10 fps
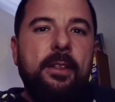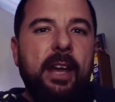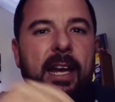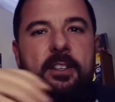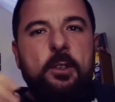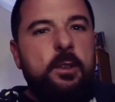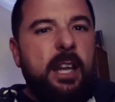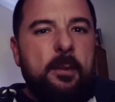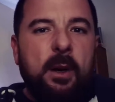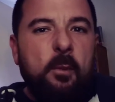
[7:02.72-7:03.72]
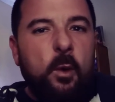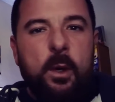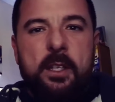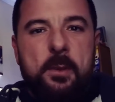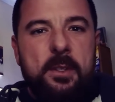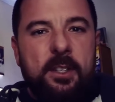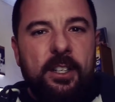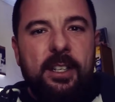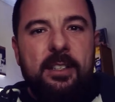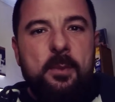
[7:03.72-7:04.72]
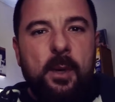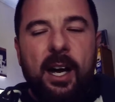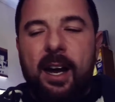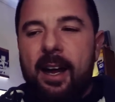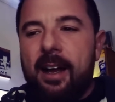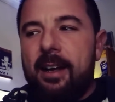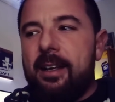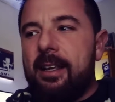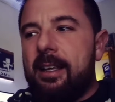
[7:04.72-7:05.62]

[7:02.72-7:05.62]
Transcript: the actual day my mortgage was going to expire